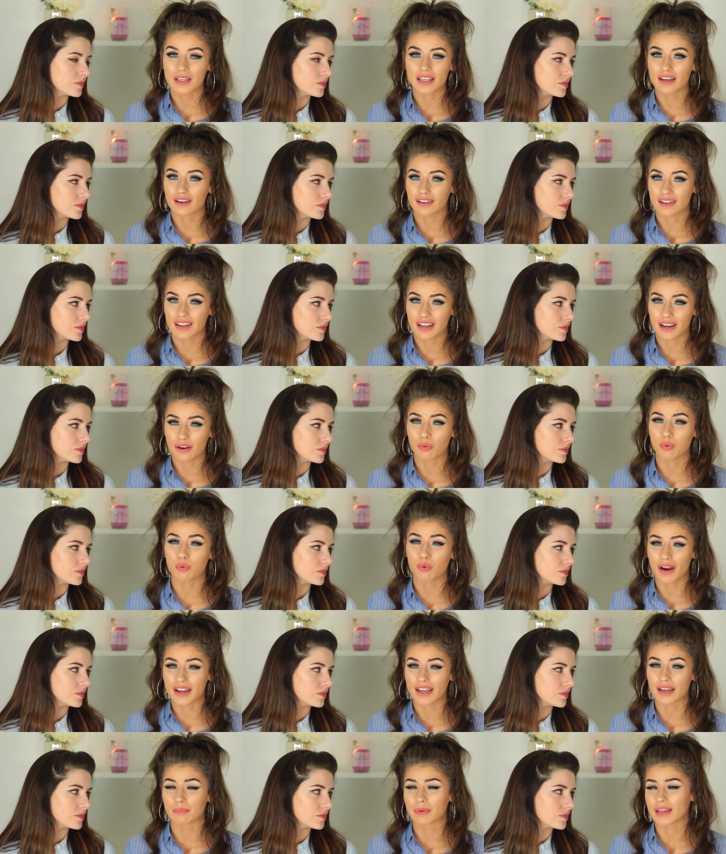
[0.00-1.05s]
Speaker 1: be
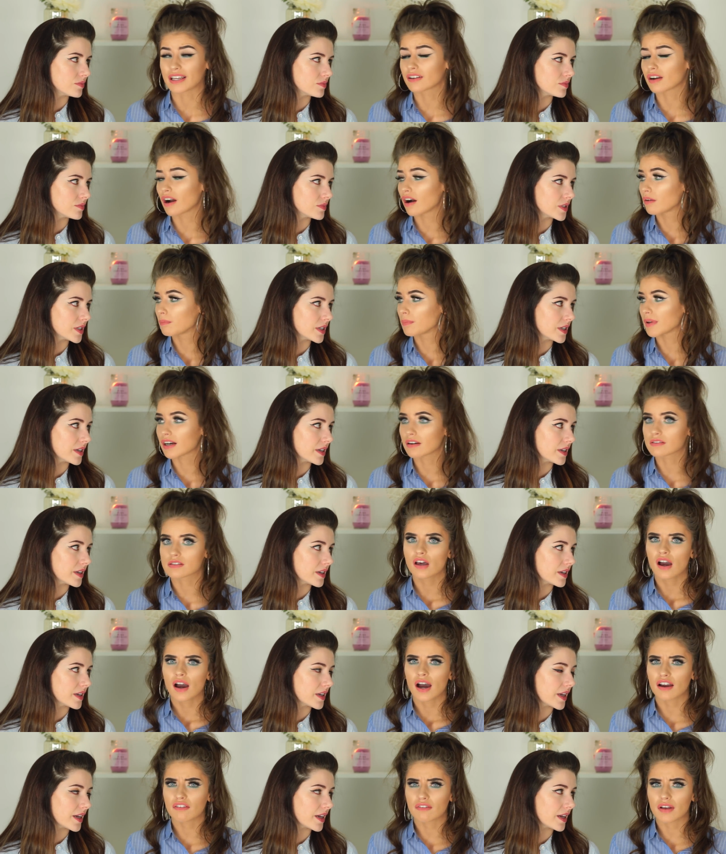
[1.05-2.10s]
quite a big con because
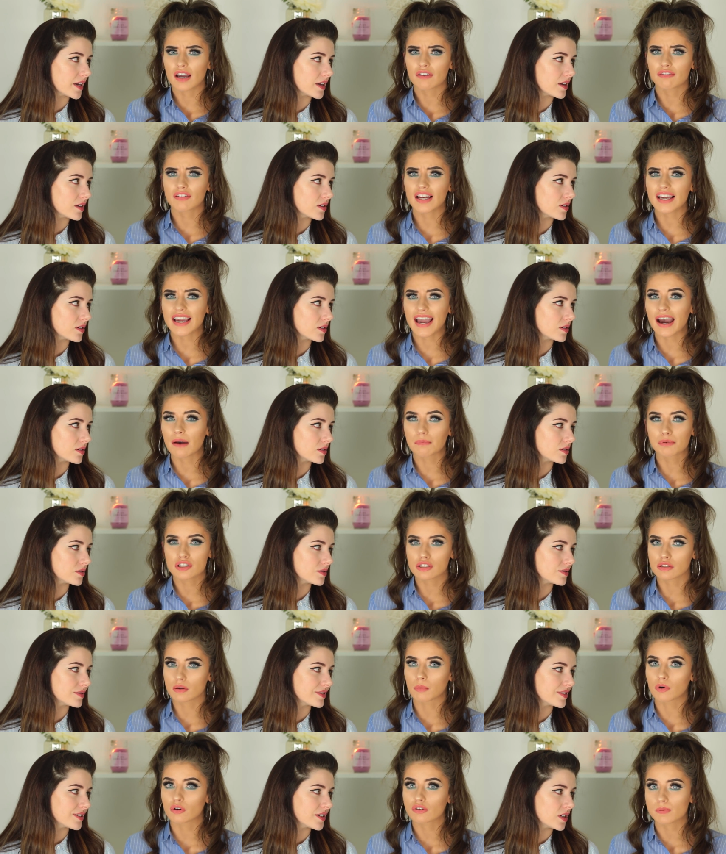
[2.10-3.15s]
yeah. I, I, feel like it happens
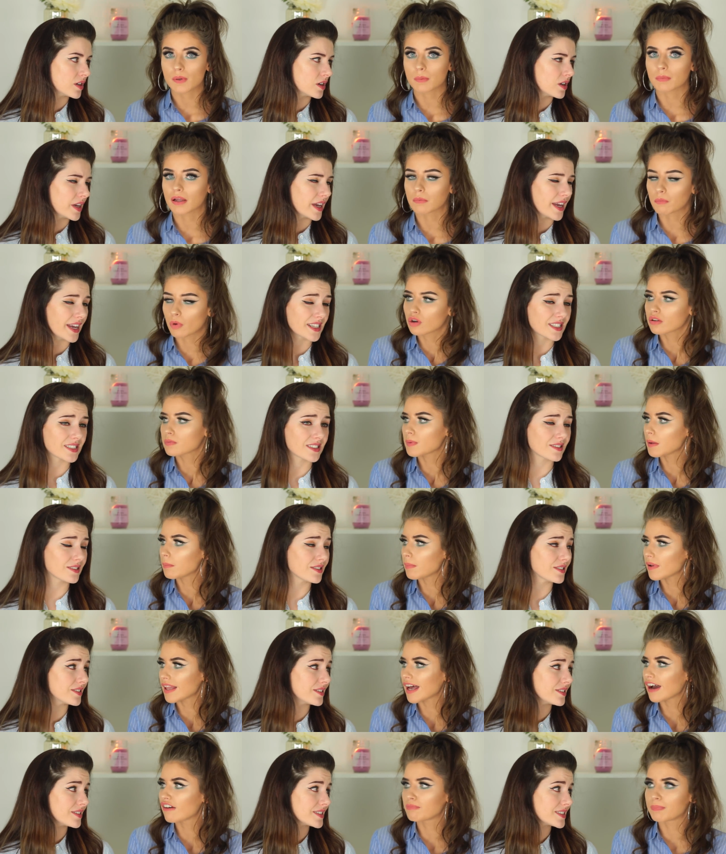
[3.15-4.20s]
to most people like most people
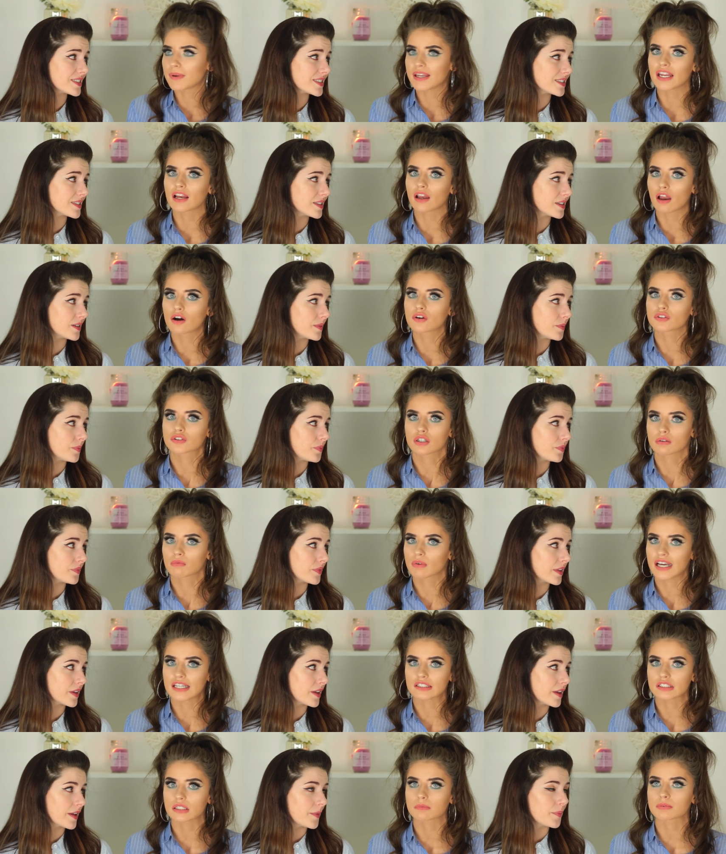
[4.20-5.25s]
have been in long-term
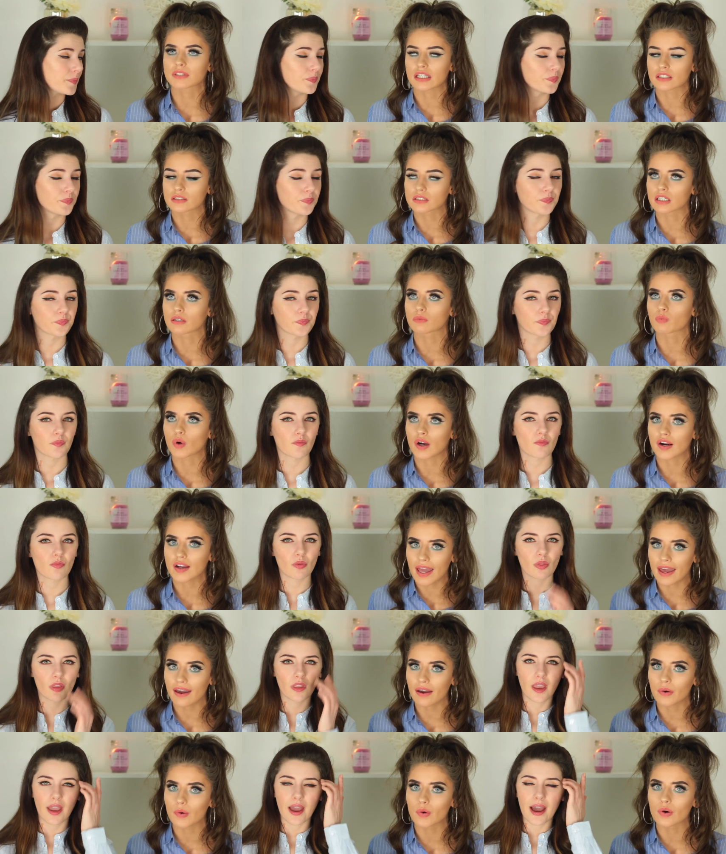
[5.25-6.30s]
relationships that didn't
Speaker 2: work
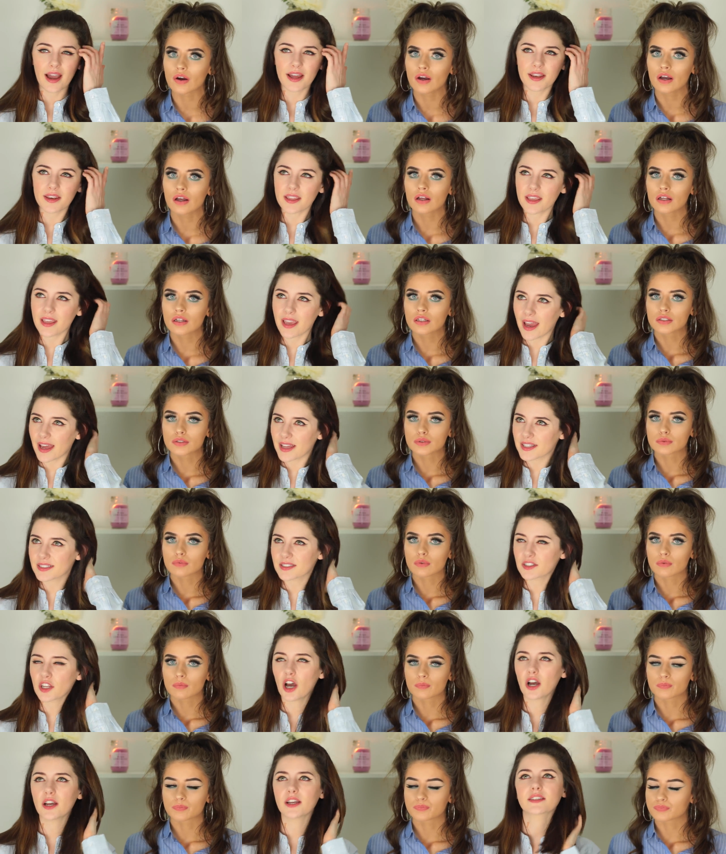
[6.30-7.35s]
out and yeah it's
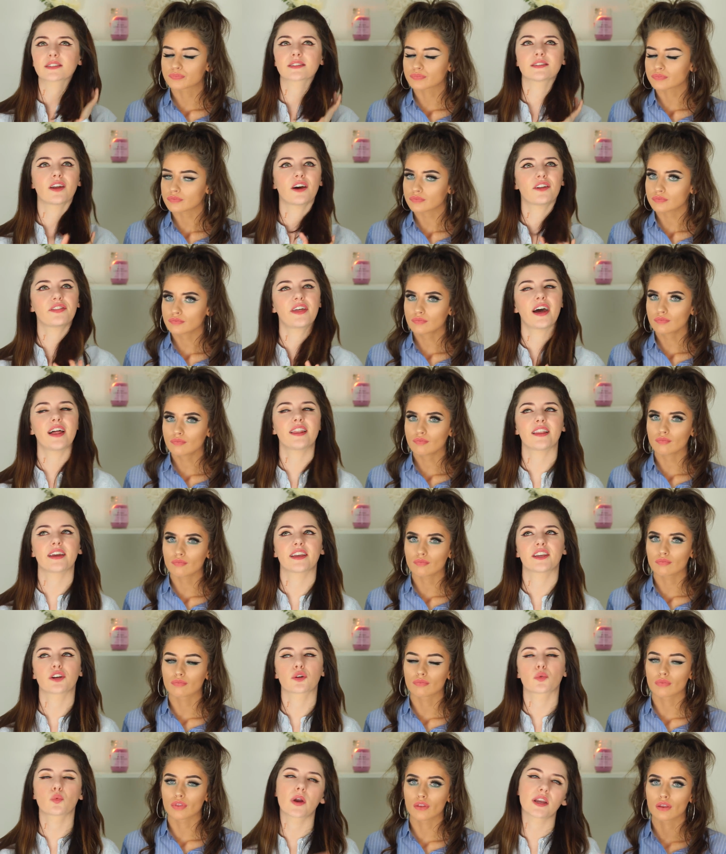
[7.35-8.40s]
not it's not that
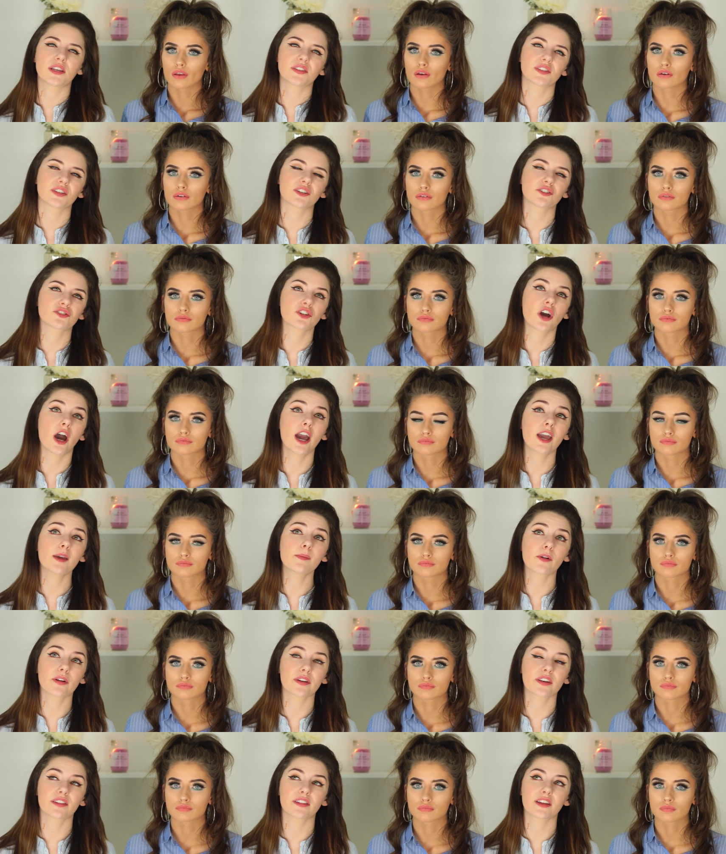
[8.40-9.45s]
like you're wasting your time
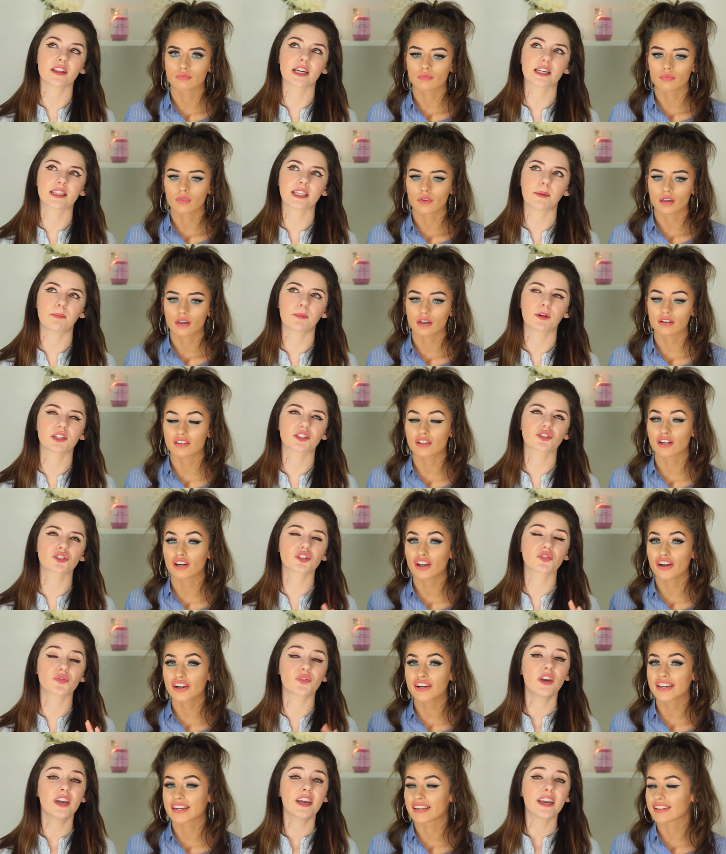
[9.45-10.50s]
or anything like that but it's you're
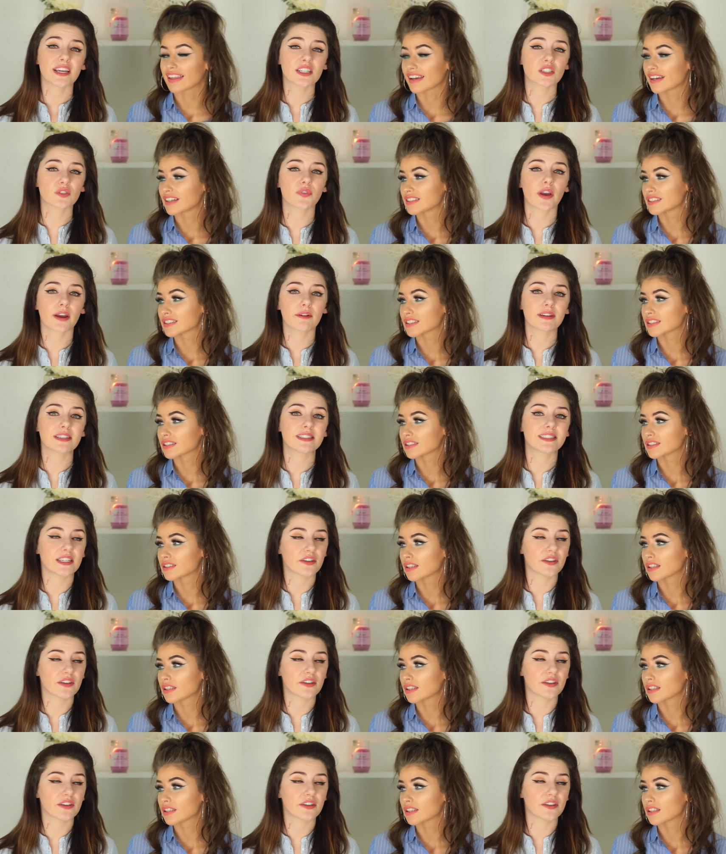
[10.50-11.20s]
just, learning it's very